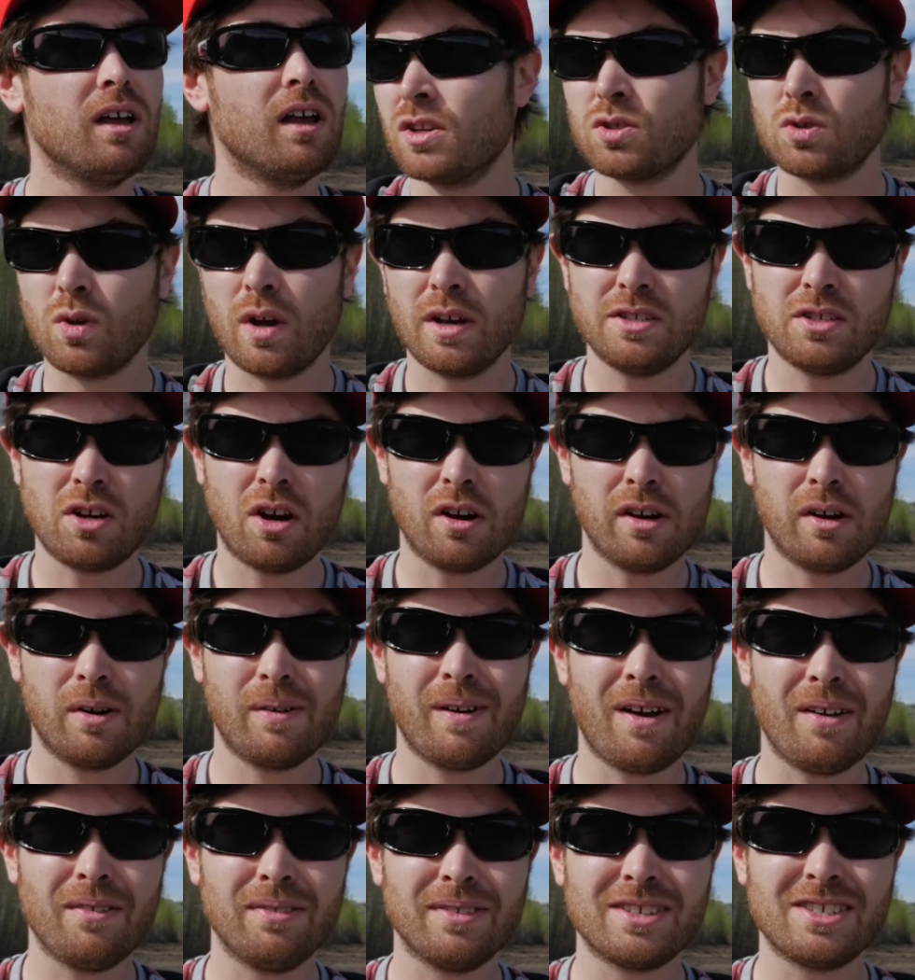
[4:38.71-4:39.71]
So I started
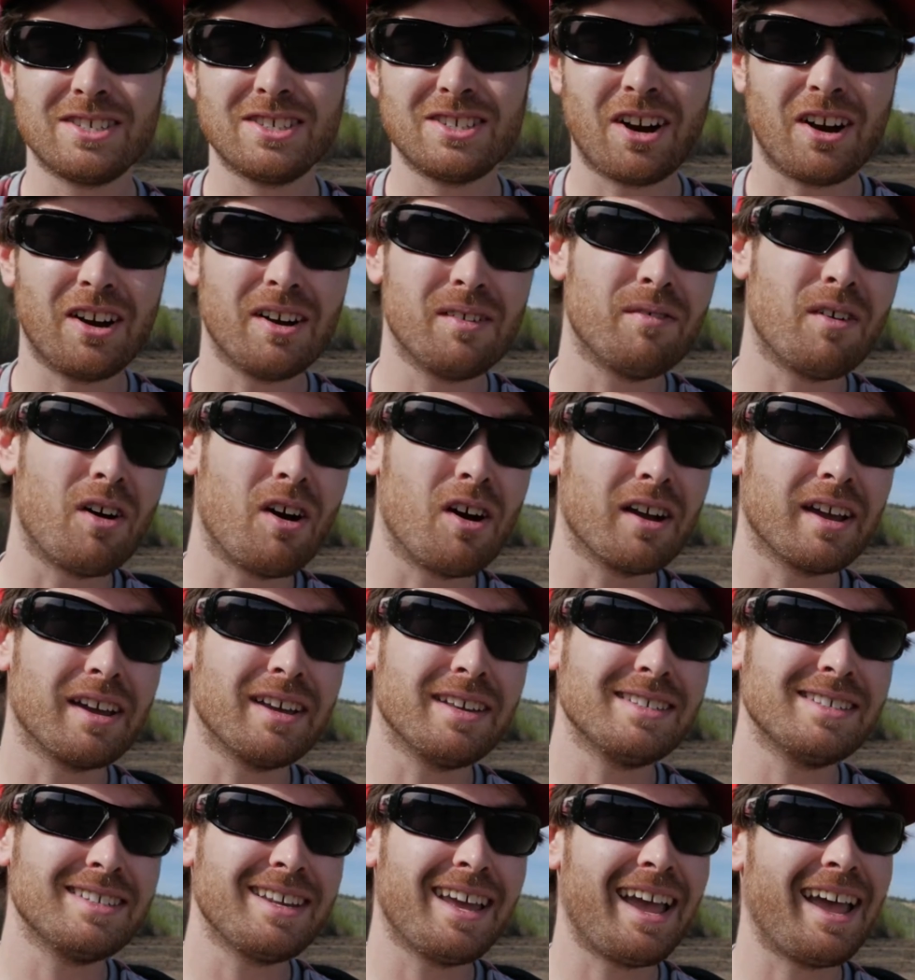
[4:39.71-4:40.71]
around the start of
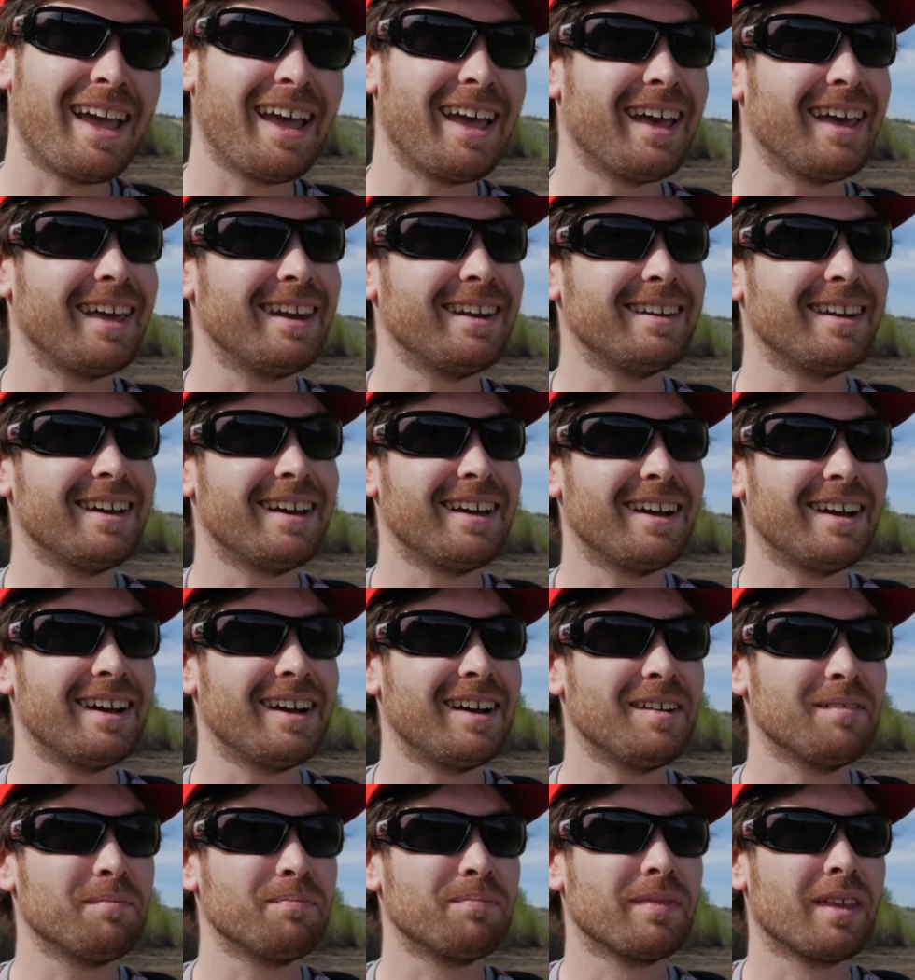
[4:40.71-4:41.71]
August, and
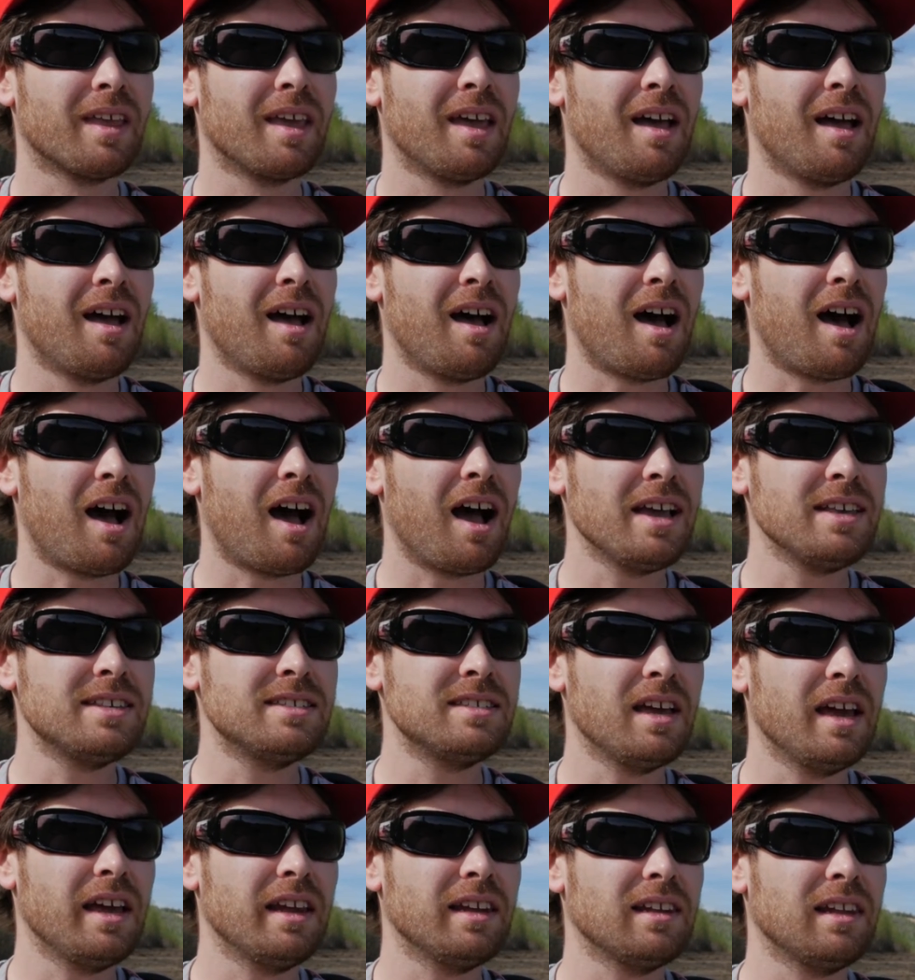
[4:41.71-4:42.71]
I
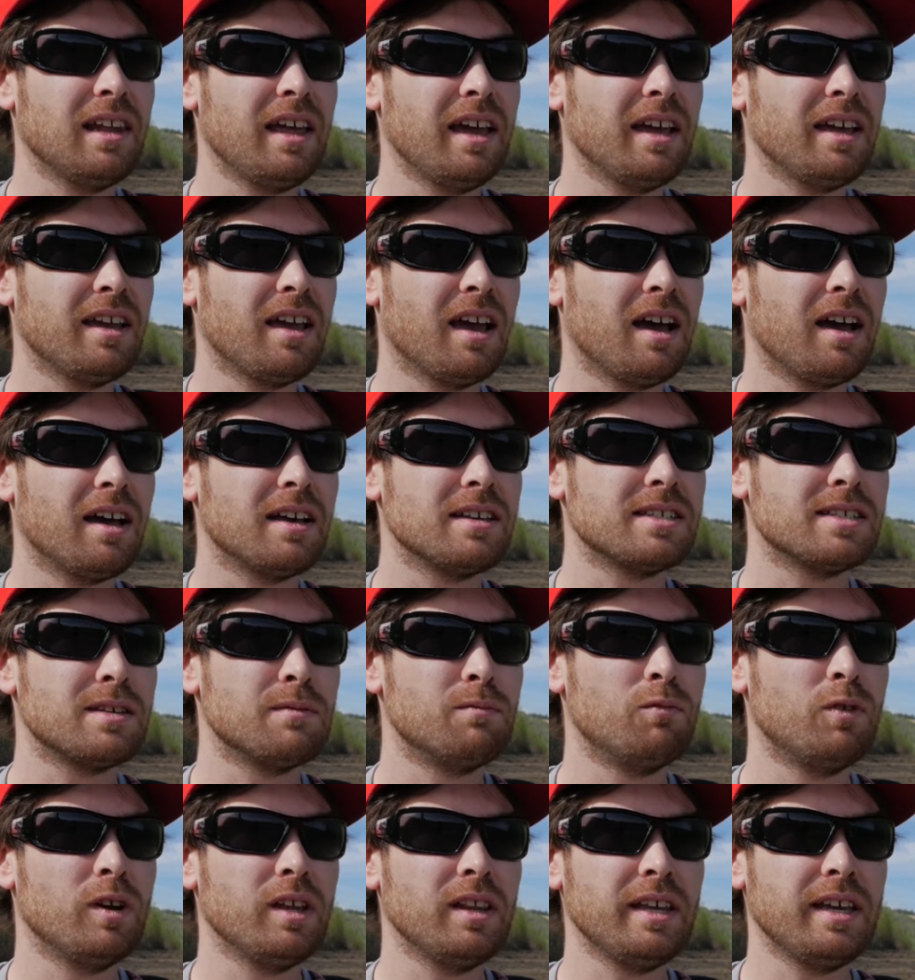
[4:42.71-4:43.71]
set like
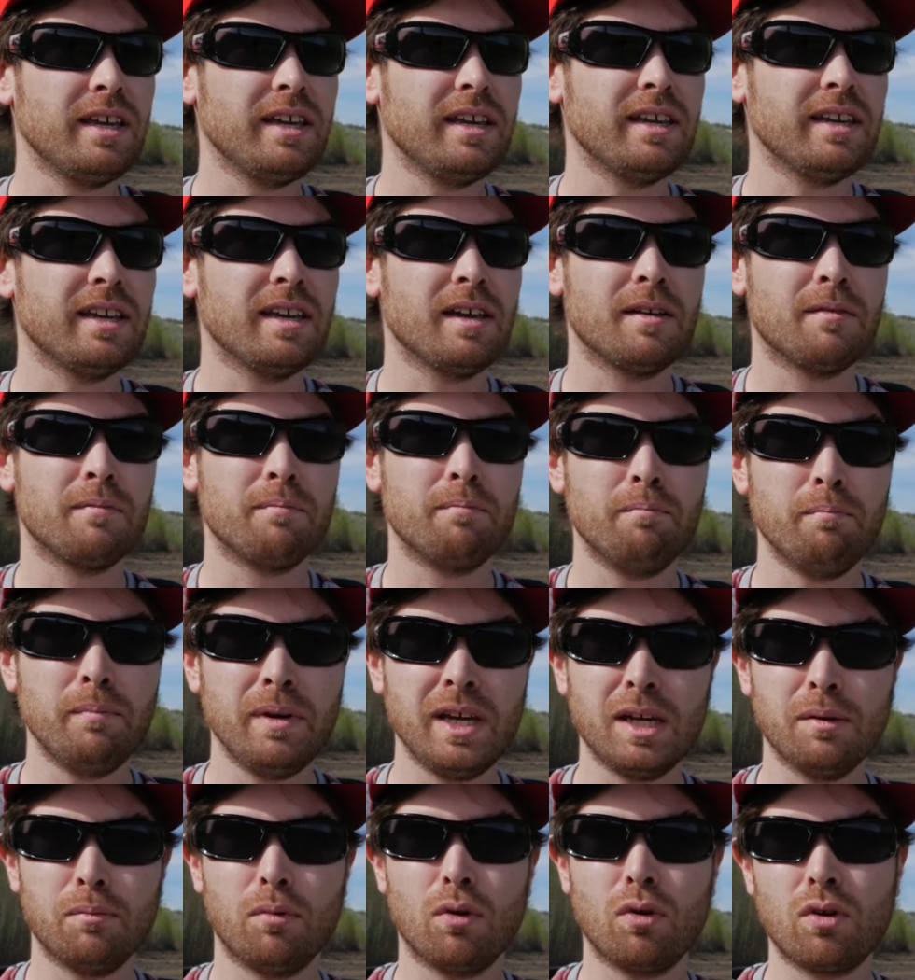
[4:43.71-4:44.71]
some really
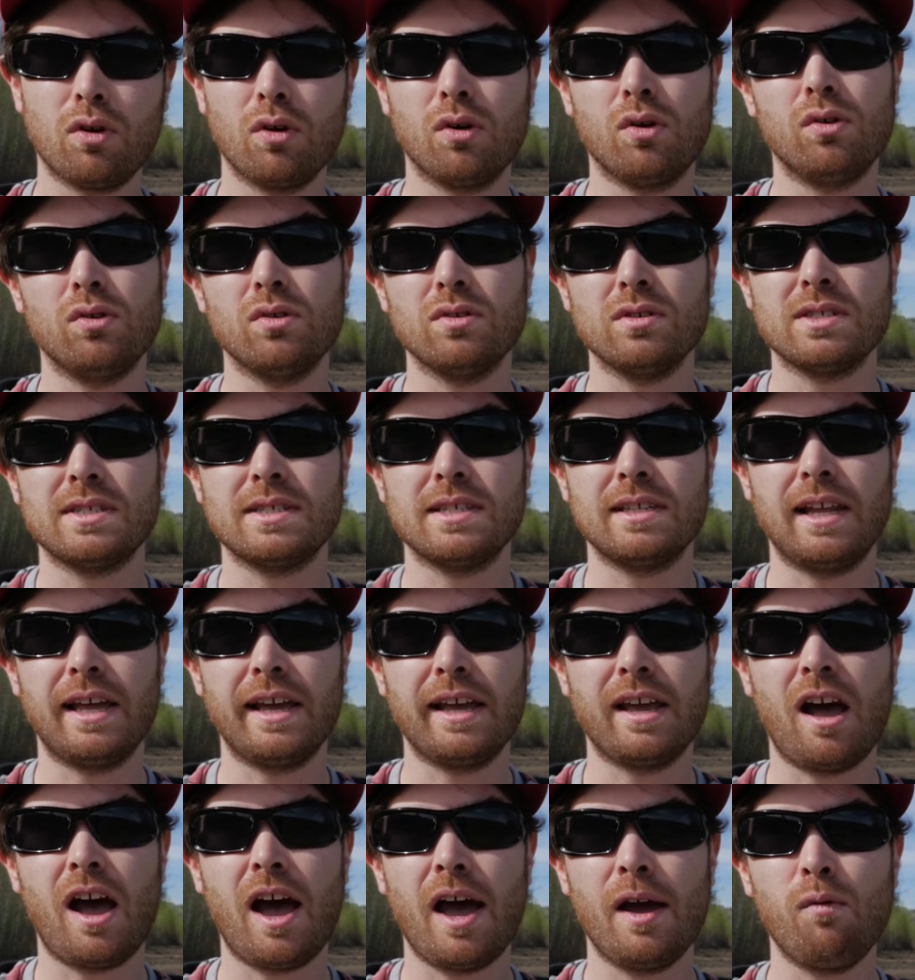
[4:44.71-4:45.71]
meetable goals.
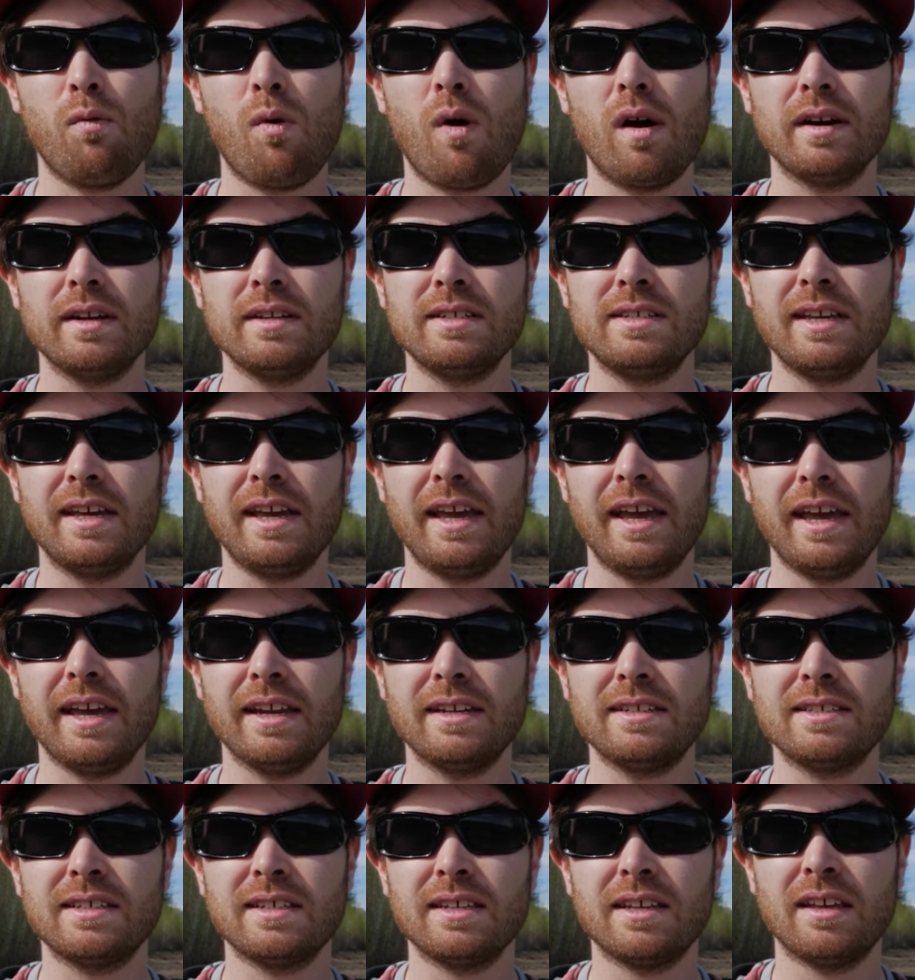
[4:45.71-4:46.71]
Like I wanted to
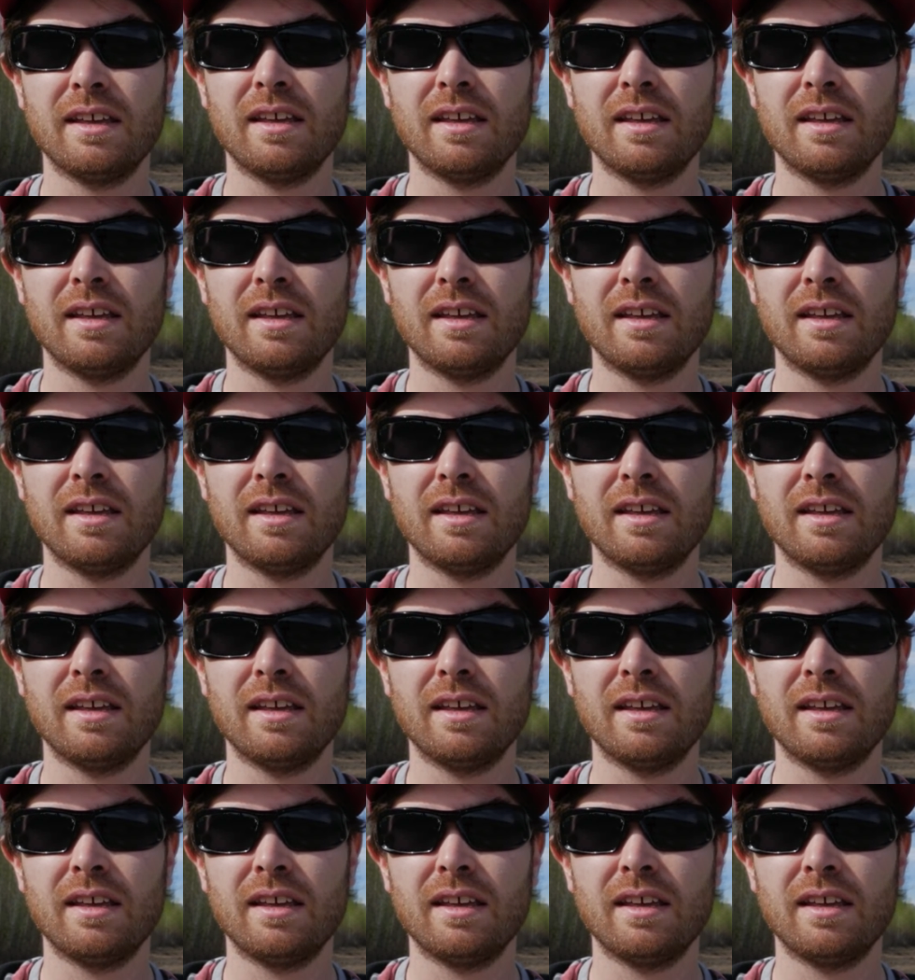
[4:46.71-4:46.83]
hit